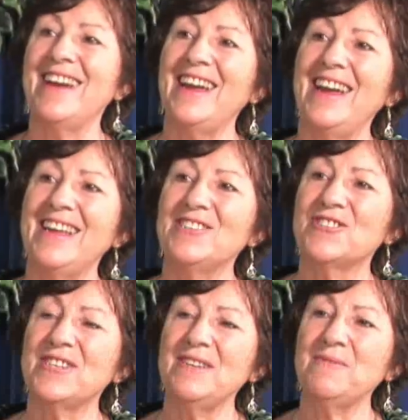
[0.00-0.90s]
And
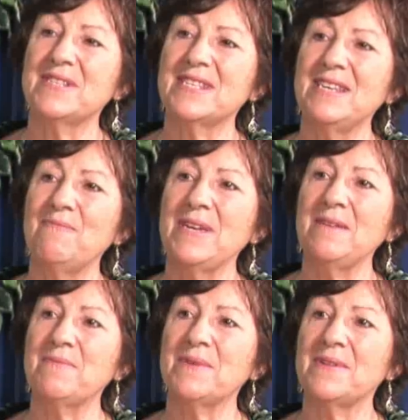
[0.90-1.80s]
she would see
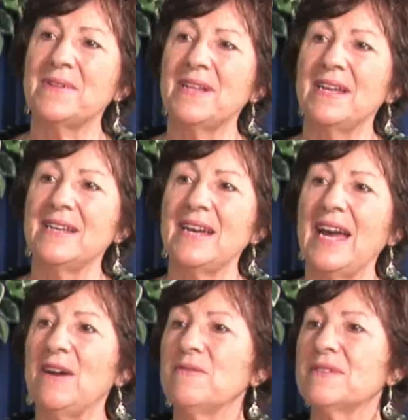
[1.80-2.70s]
people
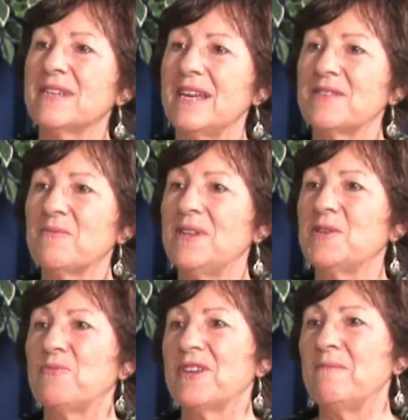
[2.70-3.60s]
out as well
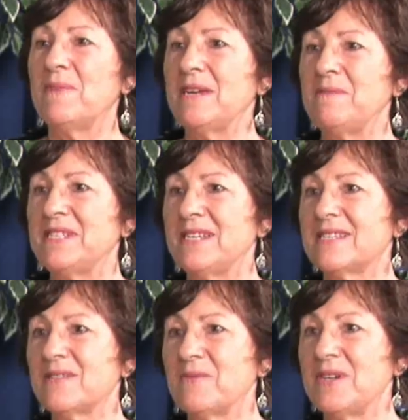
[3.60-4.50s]
as bringing babies
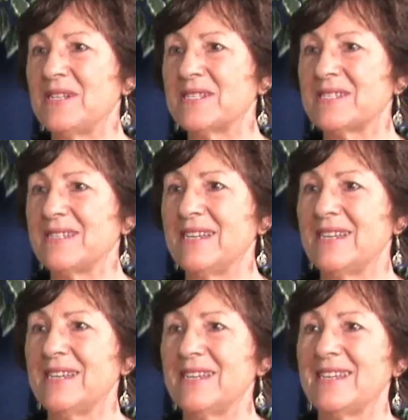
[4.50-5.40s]
into the world.
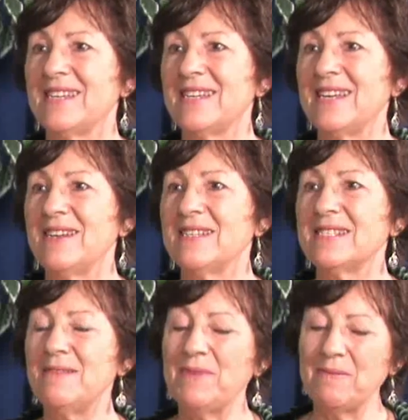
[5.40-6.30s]
See people out?
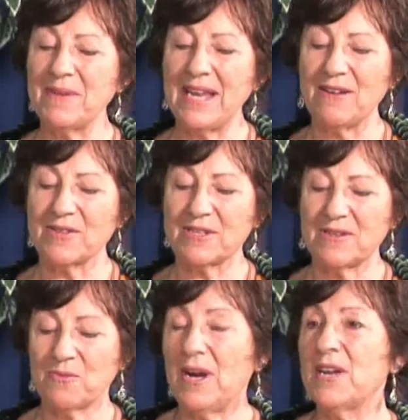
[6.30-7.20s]
See people out.
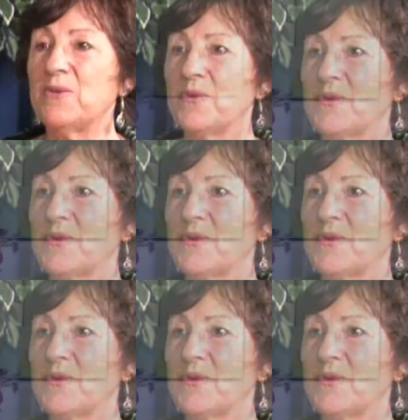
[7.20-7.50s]
It's what I call